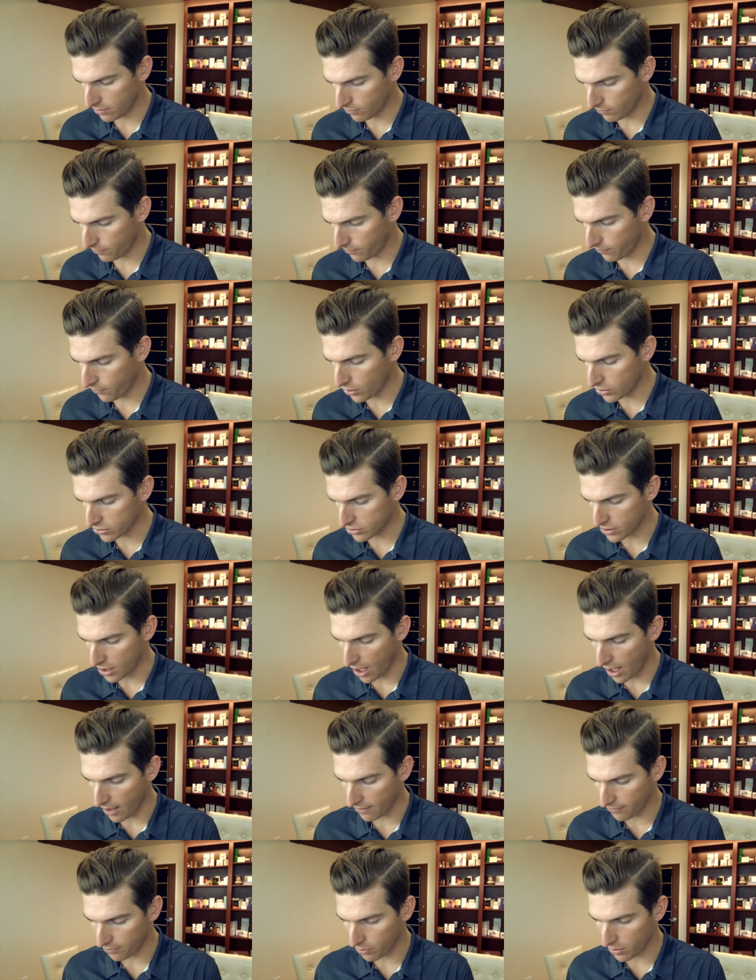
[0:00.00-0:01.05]
First
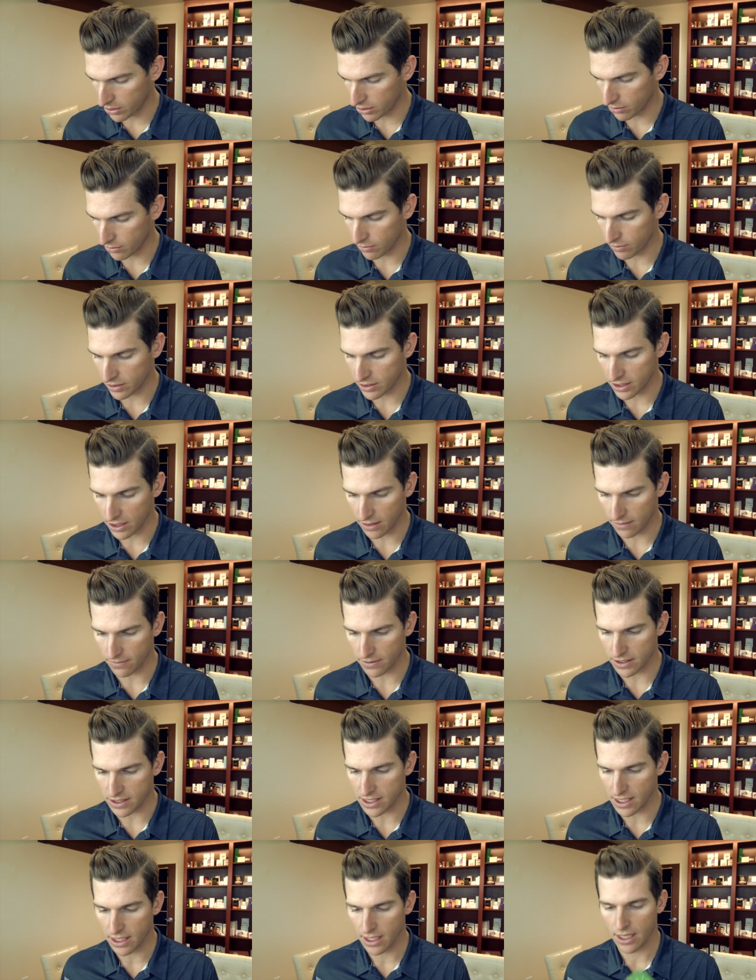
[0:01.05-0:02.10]
off, what you'll receive
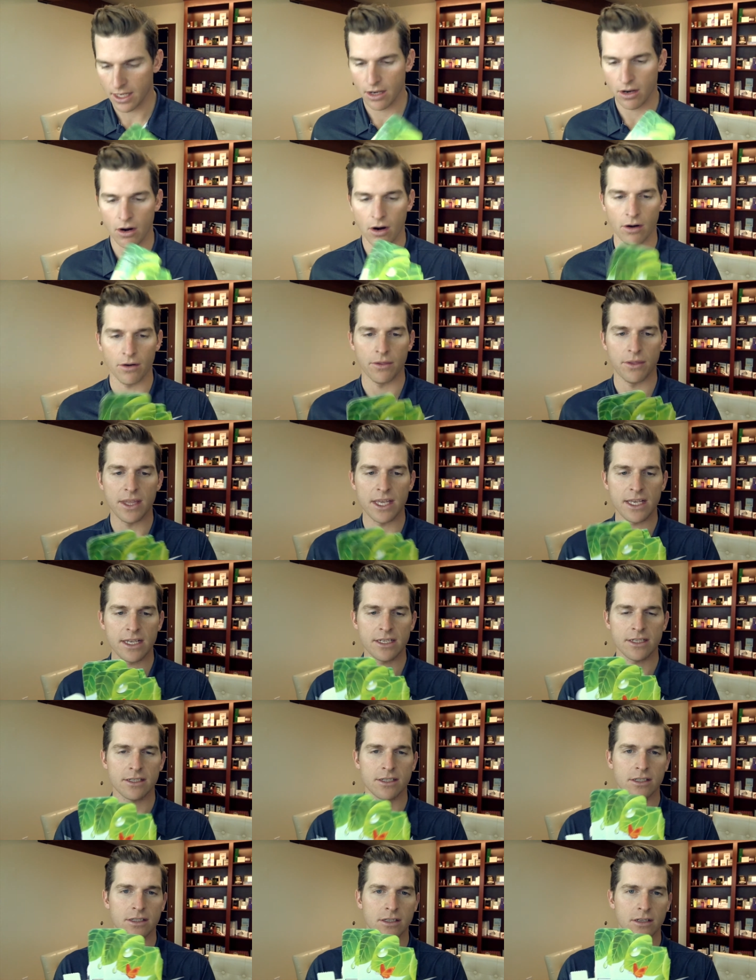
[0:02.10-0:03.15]
are
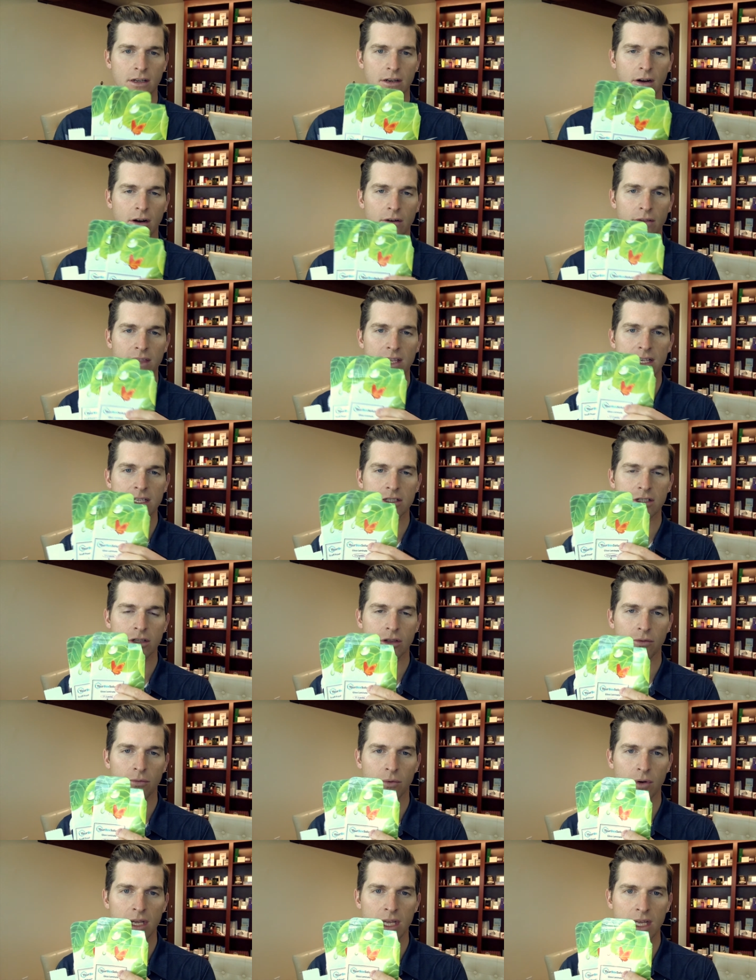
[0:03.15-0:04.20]
these
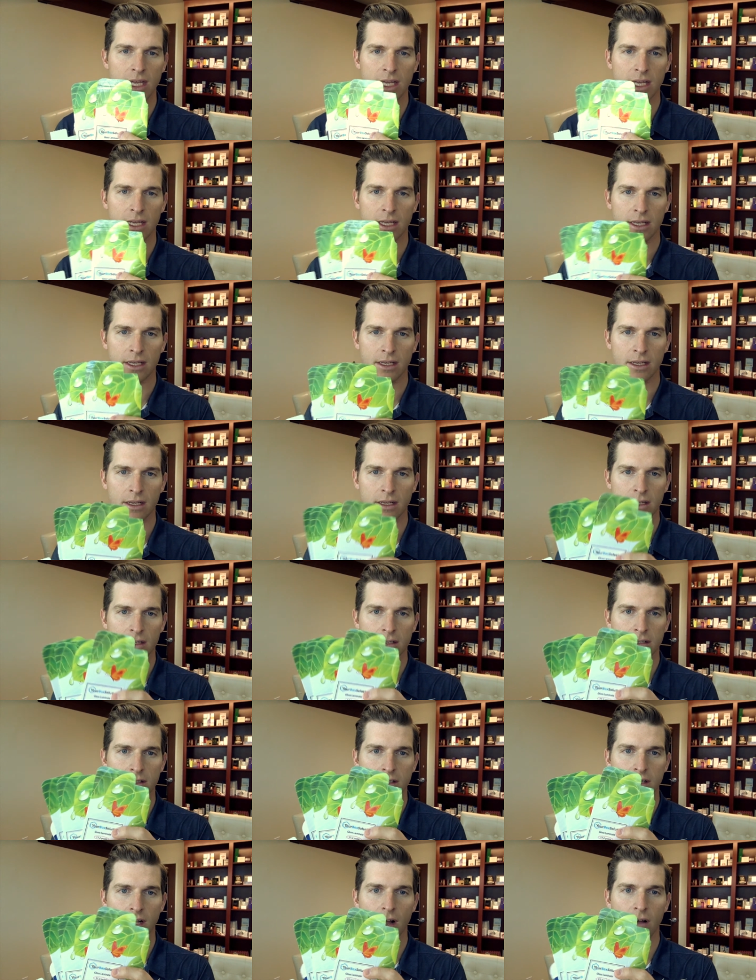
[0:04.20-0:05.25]
three
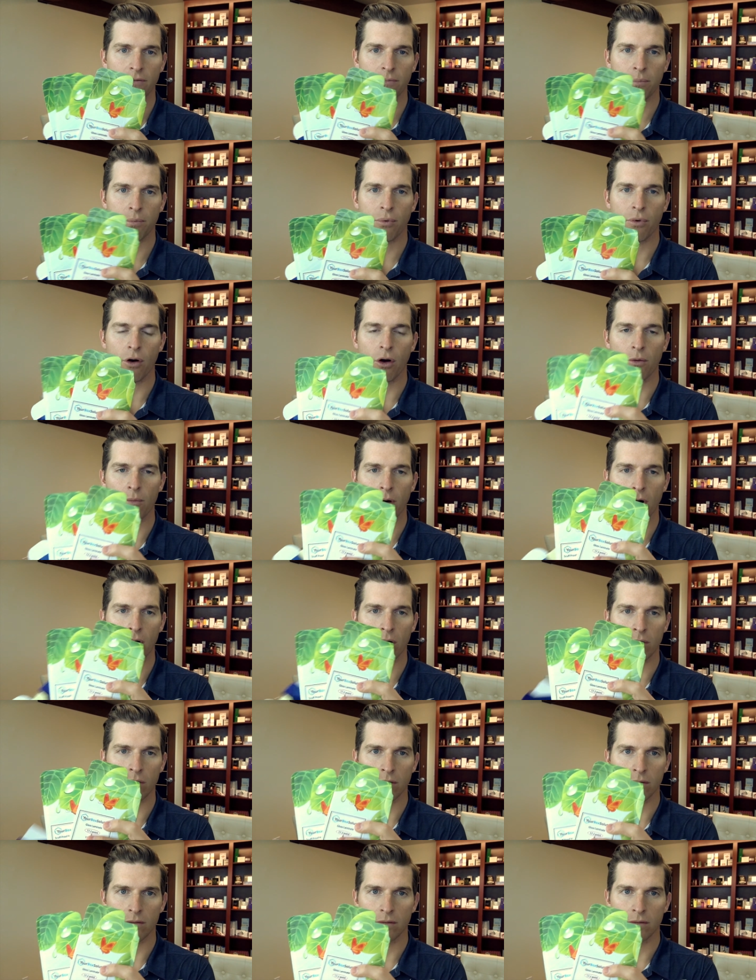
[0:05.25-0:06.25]
self-promo